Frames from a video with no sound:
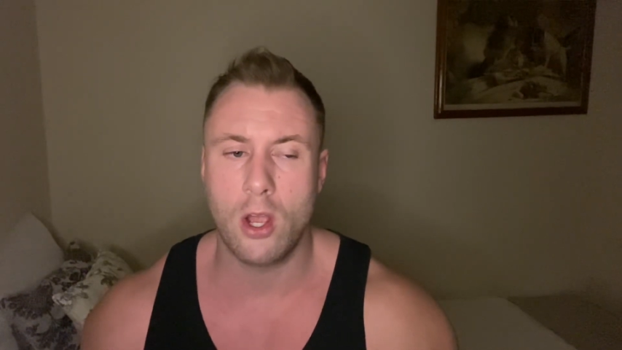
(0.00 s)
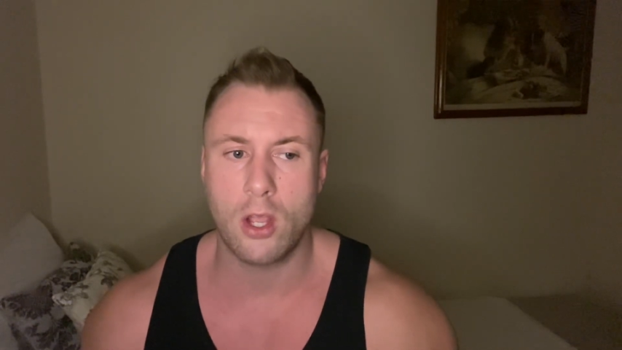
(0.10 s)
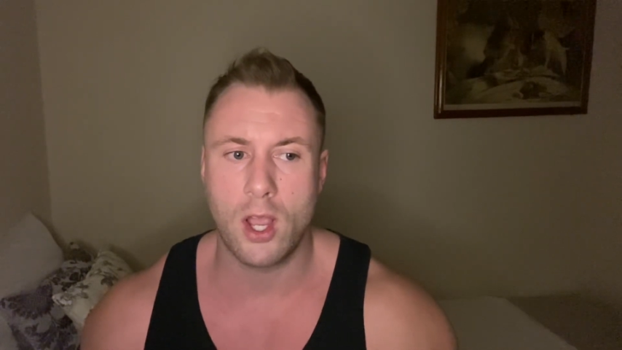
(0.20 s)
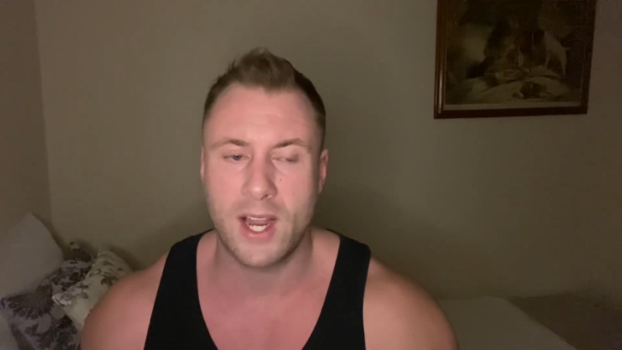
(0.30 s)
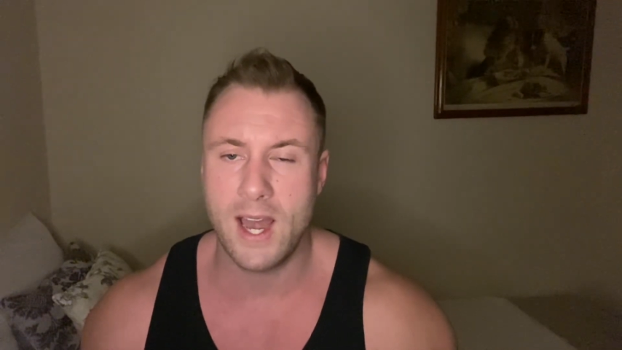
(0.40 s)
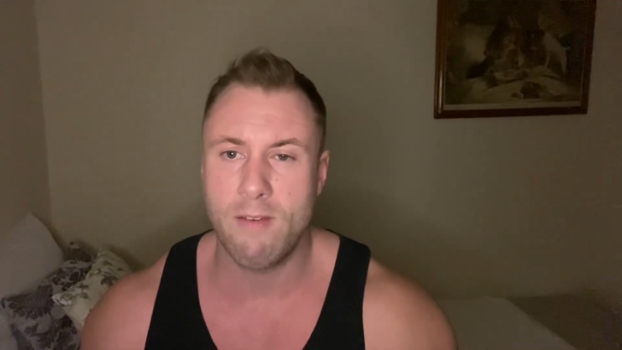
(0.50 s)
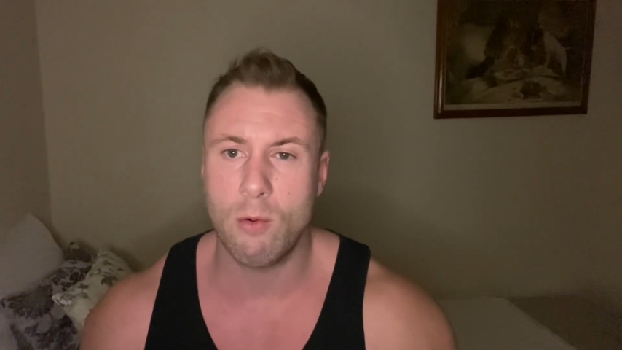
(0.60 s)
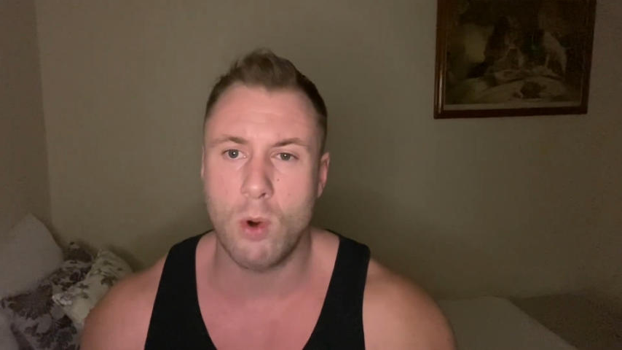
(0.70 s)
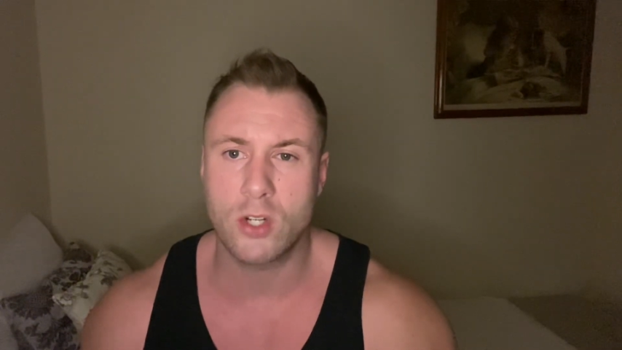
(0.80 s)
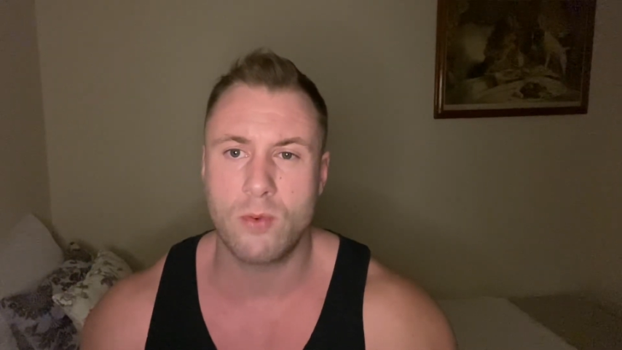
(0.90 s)
a clever,
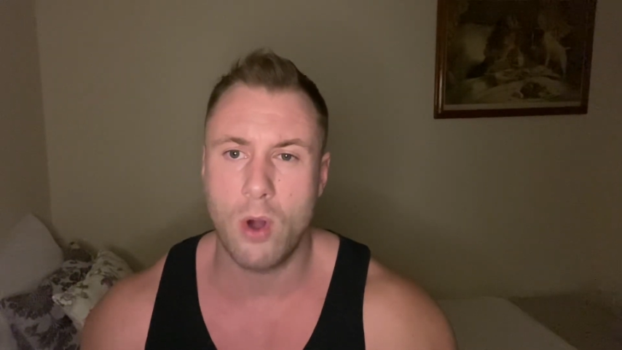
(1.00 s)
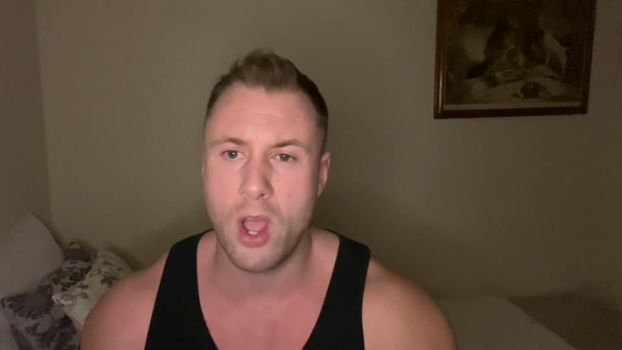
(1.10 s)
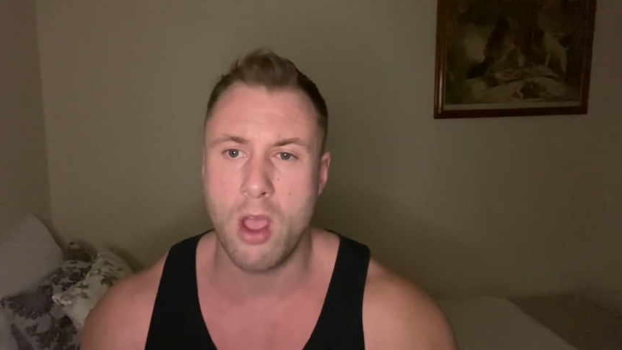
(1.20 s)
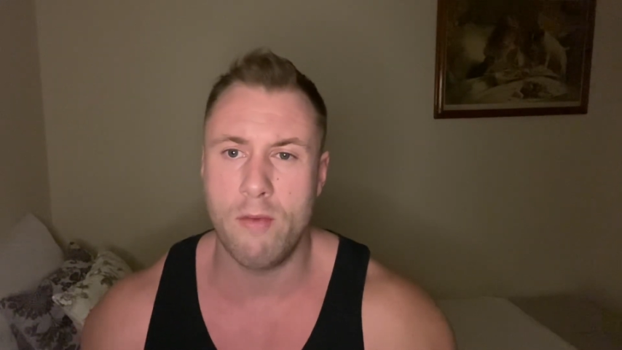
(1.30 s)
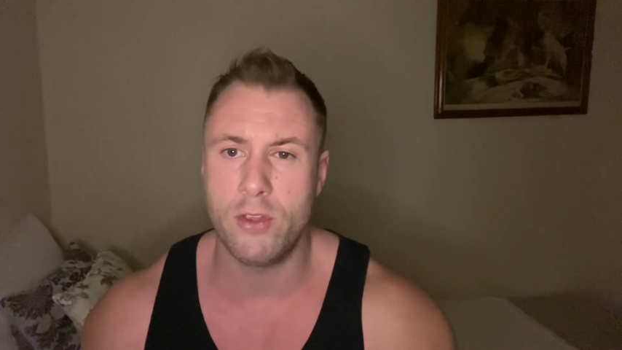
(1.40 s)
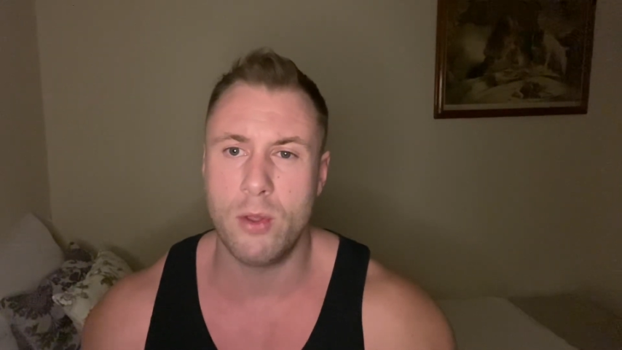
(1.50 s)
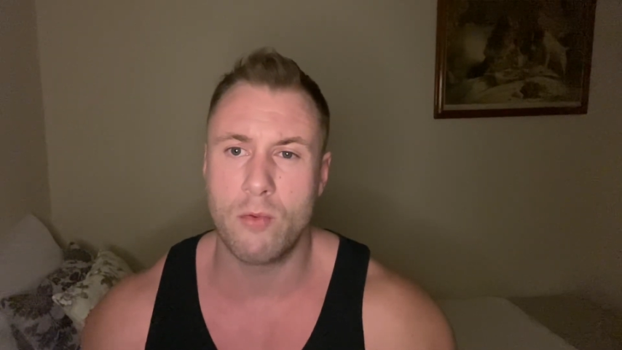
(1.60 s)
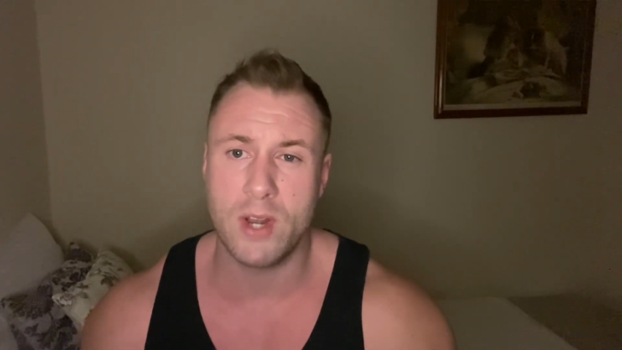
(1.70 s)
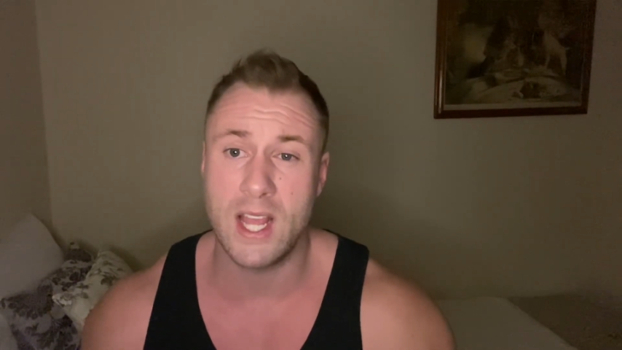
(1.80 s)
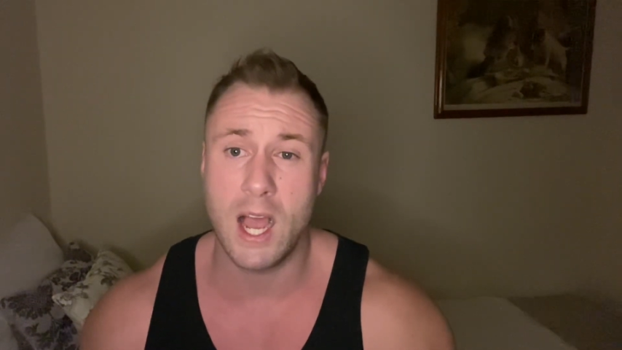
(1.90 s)
watchful eye over you, it
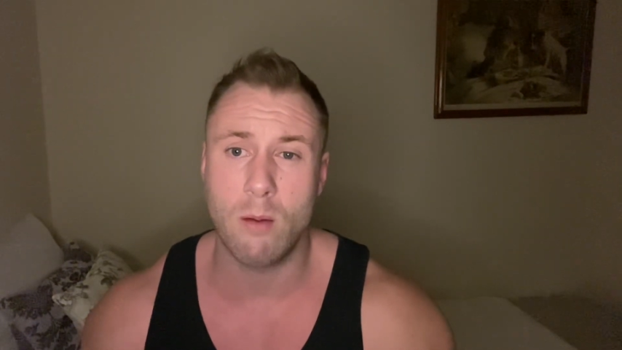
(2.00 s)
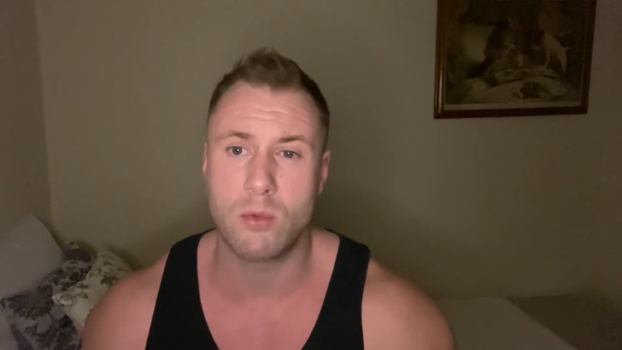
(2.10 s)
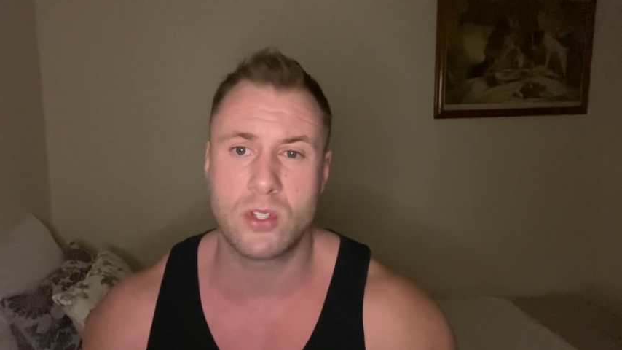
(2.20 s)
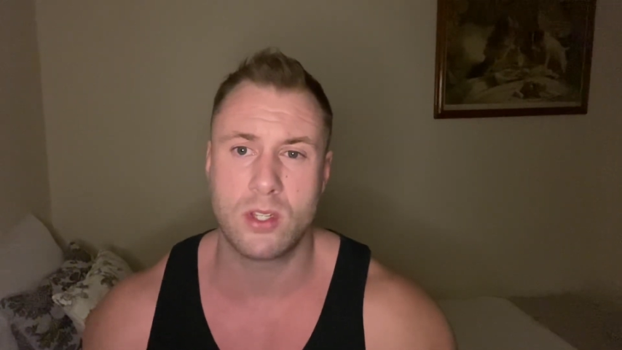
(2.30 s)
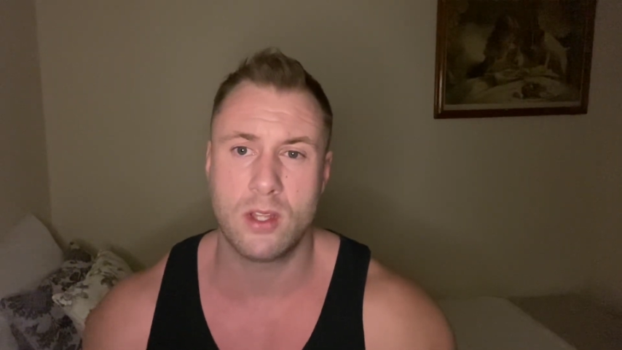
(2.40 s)
really helps